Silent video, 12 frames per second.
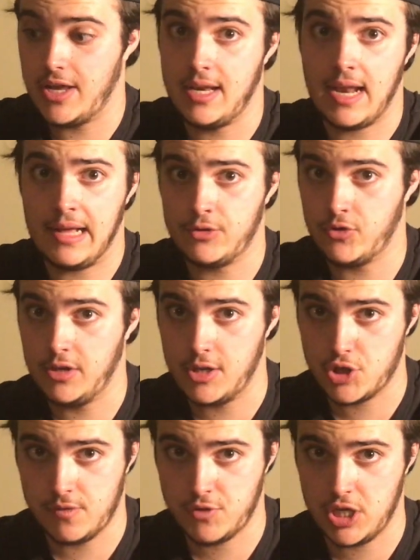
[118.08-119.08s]
Antonina
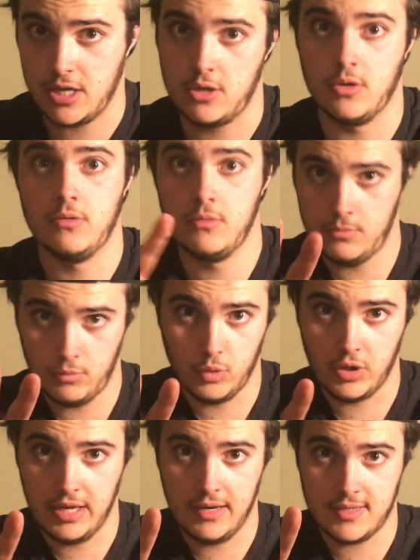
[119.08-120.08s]
Shevchenko. We'll
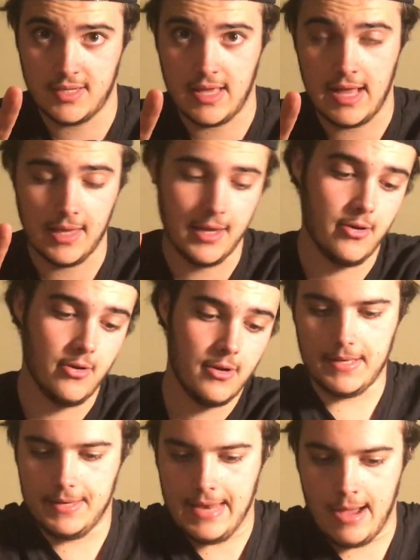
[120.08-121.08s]
get into that later.
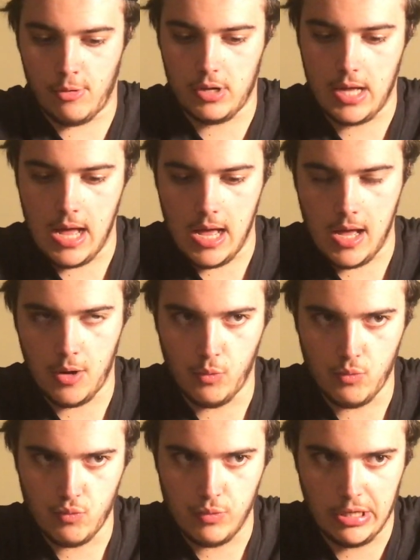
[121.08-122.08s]
Now,
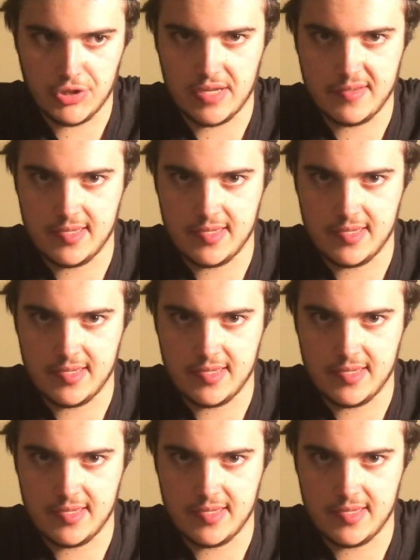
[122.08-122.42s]
we also have